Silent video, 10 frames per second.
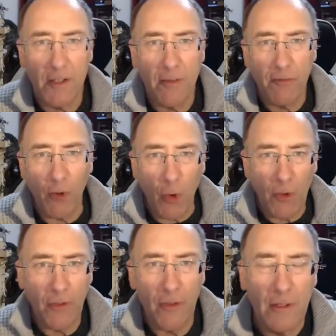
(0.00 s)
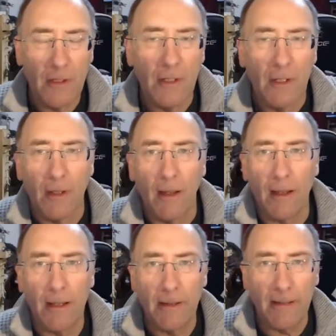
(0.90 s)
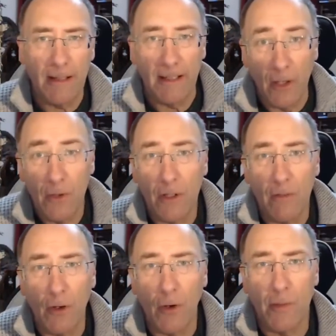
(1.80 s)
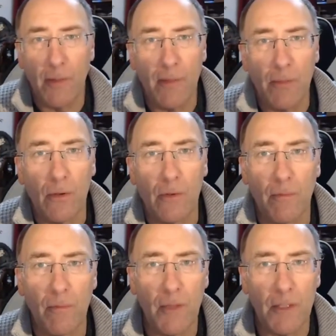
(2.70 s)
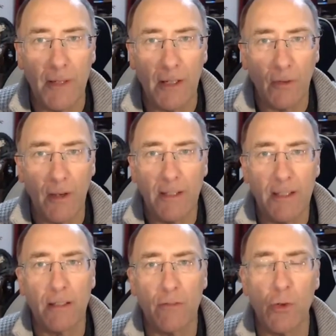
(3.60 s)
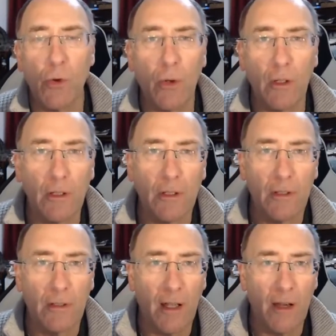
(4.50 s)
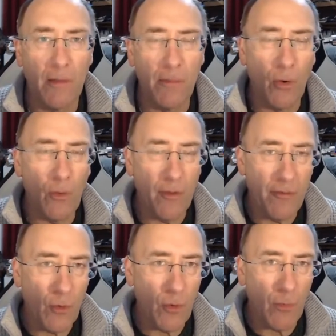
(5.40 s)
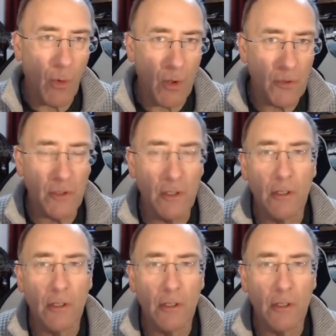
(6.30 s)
the 4th, and I know that for a lot of people there's been a great deal of talk how important the 4th was.